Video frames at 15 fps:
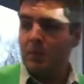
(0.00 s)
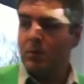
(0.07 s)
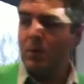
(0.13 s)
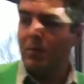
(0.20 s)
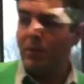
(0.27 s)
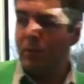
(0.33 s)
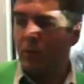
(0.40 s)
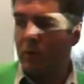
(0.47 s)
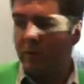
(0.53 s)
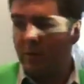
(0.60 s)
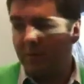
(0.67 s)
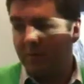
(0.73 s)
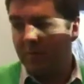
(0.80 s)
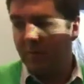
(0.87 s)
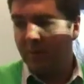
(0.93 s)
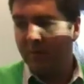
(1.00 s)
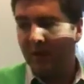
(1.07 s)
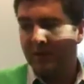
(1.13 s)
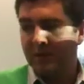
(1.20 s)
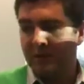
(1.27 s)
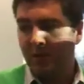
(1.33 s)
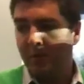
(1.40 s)
One we thought with a
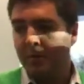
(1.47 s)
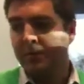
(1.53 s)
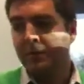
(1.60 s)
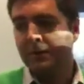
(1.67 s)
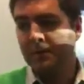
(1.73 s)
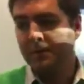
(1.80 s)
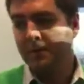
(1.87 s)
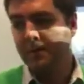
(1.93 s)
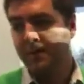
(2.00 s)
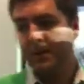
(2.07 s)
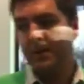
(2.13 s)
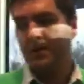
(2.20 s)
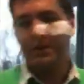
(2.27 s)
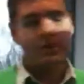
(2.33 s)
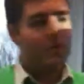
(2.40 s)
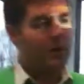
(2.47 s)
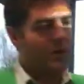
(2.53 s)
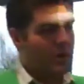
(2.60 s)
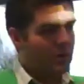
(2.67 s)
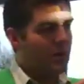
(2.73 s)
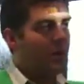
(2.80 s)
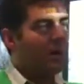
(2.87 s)
bus stop, if it's got
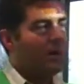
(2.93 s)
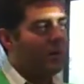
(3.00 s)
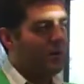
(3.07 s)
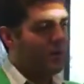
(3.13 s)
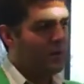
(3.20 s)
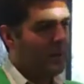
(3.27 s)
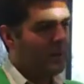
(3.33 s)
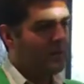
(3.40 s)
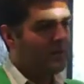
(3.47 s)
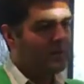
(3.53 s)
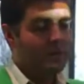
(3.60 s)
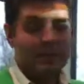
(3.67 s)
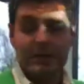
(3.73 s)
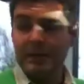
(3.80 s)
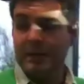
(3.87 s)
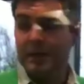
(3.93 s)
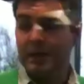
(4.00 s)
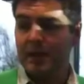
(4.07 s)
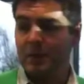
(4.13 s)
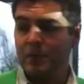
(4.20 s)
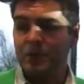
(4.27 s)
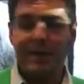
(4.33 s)
a QR code on it,
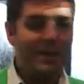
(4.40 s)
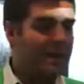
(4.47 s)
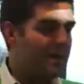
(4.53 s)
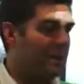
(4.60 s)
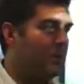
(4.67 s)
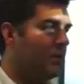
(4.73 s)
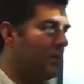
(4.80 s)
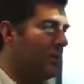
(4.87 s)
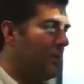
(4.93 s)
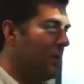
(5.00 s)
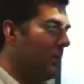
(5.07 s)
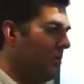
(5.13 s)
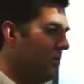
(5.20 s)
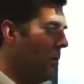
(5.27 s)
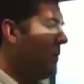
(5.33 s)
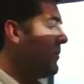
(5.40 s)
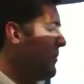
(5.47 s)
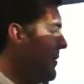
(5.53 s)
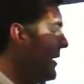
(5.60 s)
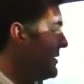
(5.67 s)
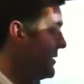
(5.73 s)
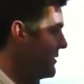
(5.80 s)
it will take you to more
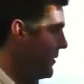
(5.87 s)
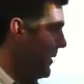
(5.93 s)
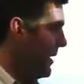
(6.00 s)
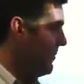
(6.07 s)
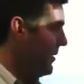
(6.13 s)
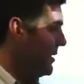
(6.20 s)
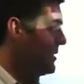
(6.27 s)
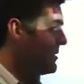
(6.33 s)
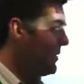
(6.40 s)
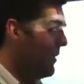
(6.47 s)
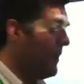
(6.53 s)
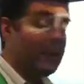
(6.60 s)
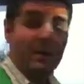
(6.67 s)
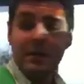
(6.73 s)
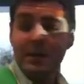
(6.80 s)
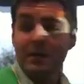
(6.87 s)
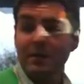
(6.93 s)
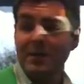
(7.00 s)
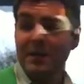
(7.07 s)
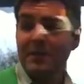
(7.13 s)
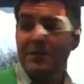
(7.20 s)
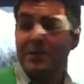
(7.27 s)
information on that bus sign.
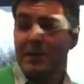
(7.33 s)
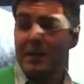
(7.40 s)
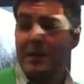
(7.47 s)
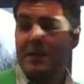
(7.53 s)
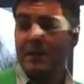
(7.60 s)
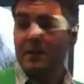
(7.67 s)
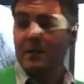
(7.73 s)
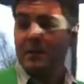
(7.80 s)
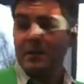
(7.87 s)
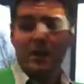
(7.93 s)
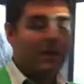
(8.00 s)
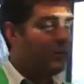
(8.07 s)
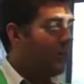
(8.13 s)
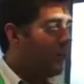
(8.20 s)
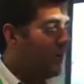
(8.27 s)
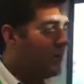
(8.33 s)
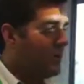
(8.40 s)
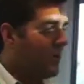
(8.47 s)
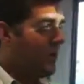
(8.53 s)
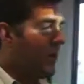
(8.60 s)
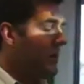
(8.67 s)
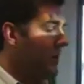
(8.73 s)
Potentially, it would ask
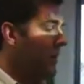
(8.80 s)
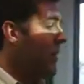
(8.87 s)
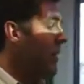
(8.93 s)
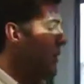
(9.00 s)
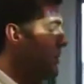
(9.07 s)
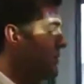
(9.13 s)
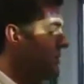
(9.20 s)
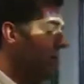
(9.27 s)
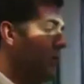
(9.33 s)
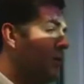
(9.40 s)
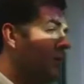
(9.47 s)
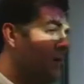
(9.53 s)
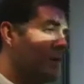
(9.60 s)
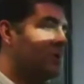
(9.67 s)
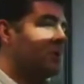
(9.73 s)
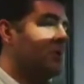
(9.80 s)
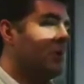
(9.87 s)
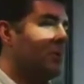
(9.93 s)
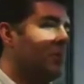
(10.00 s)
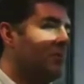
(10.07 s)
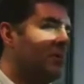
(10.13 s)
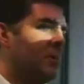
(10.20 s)
you where do you want to go. So you're at a bus
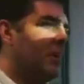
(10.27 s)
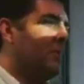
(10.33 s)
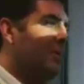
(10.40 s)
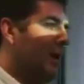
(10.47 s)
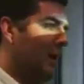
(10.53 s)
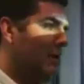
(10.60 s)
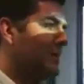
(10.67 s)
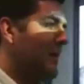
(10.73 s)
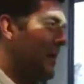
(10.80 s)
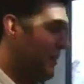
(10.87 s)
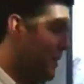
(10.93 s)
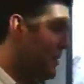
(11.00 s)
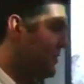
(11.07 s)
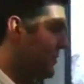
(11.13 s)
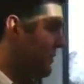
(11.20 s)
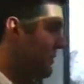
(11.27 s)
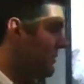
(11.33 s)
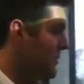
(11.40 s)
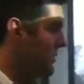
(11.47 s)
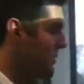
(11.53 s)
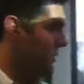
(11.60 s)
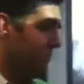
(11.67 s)
stop, you don't really understand the bus
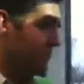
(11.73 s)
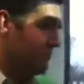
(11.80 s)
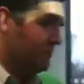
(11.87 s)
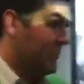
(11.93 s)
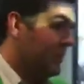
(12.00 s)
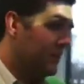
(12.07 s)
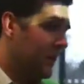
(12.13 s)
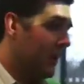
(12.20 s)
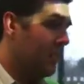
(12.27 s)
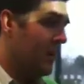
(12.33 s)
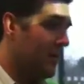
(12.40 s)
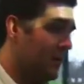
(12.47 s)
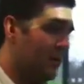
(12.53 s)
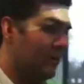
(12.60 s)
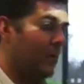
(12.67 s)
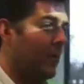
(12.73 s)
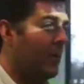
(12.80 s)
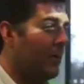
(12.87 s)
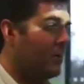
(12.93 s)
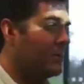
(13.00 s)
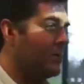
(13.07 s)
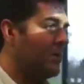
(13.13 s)
routes, you're maybe a
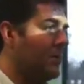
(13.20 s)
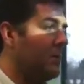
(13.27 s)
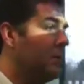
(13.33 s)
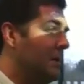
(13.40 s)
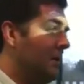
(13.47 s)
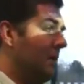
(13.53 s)
foreigner or someone who